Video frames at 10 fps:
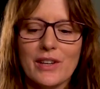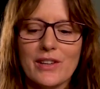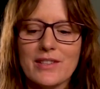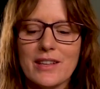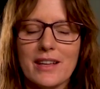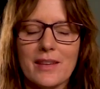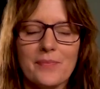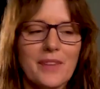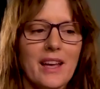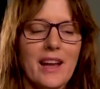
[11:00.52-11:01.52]
there's like
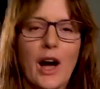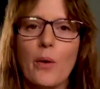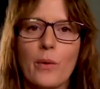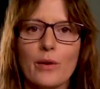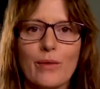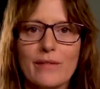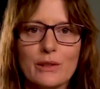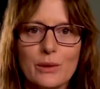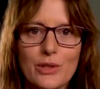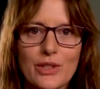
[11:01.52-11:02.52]
an outward
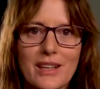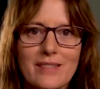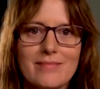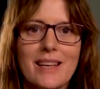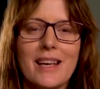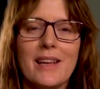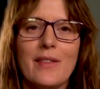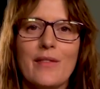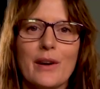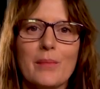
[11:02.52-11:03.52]
revolution in
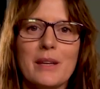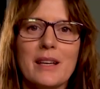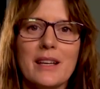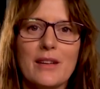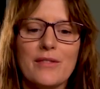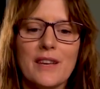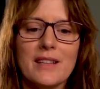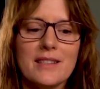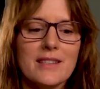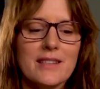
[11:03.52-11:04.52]
the very beginning
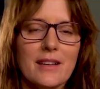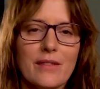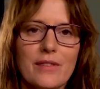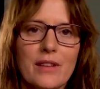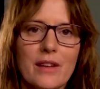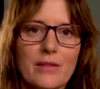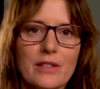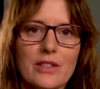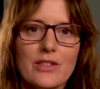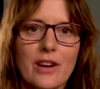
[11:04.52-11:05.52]
phases. And I feel that
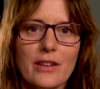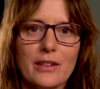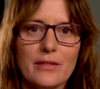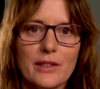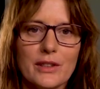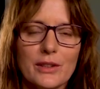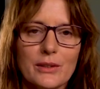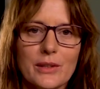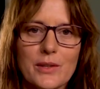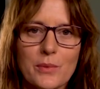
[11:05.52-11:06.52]
really strongly for
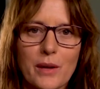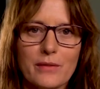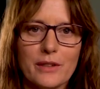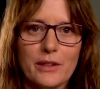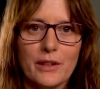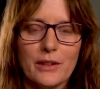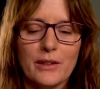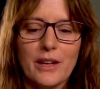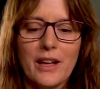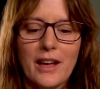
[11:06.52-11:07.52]
you as well,
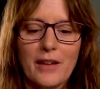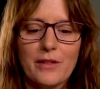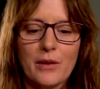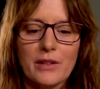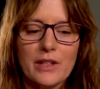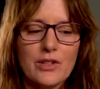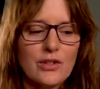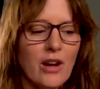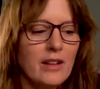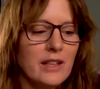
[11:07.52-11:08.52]
Virgo. I feel really
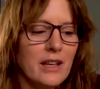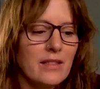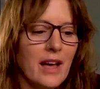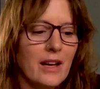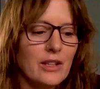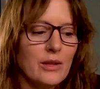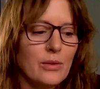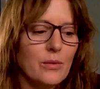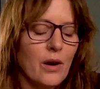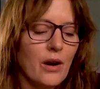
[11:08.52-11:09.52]
strongly that
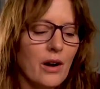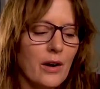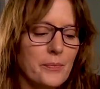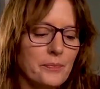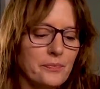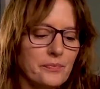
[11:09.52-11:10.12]
you are